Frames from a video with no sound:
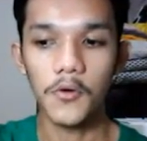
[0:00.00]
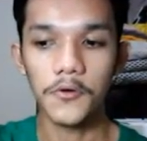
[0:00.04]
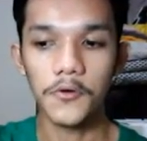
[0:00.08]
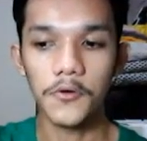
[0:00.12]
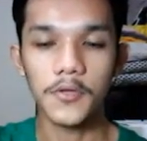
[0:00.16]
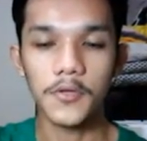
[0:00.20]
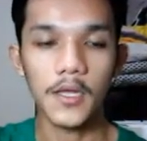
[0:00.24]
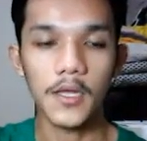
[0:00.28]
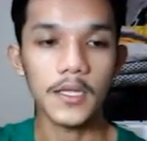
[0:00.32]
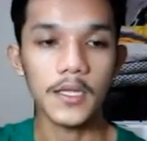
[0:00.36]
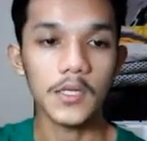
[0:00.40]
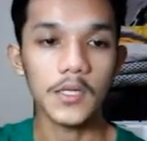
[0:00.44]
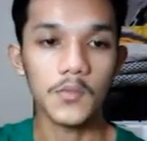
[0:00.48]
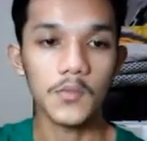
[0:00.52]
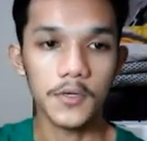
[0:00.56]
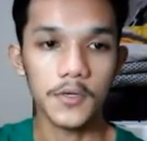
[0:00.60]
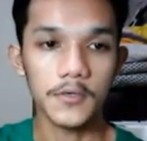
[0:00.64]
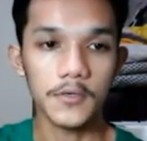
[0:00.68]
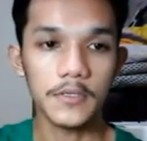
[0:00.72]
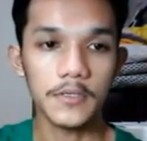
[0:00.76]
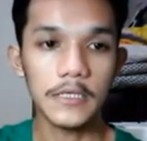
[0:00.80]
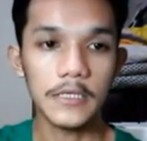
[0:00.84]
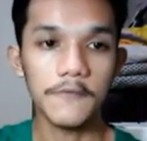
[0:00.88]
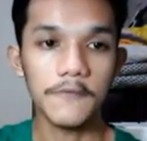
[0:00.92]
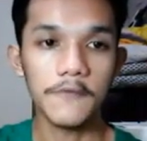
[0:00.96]
or not
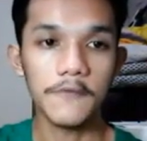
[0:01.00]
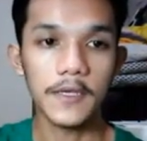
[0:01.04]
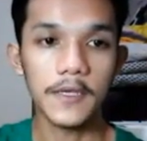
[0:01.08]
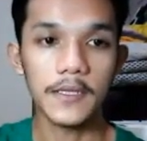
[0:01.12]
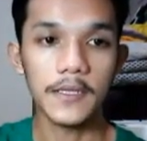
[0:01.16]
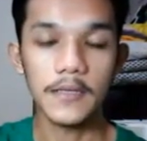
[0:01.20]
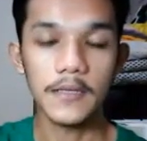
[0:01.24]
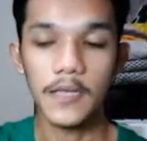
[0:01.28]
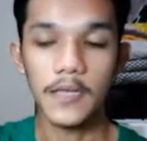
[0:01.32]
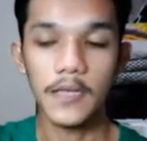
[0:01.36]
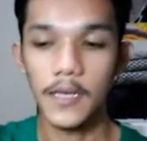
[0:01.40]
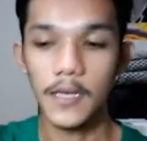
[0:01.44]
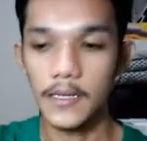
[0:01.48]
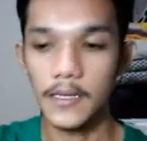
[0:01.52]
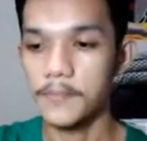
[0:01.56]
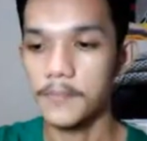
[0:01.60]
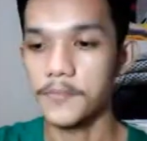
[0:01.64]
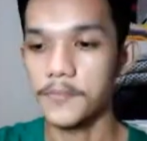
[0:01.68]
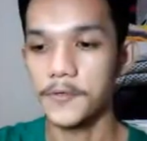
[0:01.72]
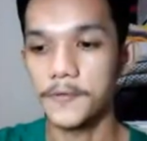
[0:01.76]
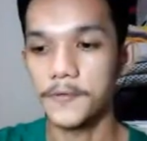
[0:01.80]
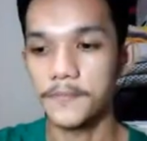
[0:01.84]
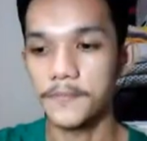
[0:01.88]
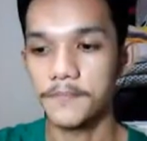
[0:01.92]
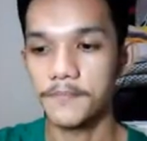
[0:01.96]
weird given a
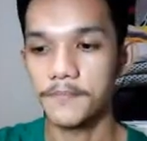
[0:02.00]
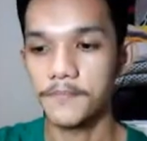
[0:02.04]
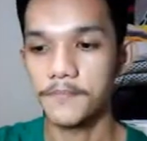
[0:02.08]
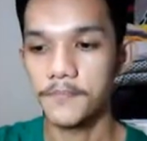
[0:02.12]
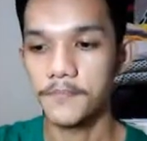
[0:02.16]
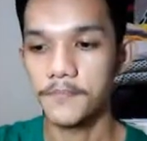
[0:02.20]
number.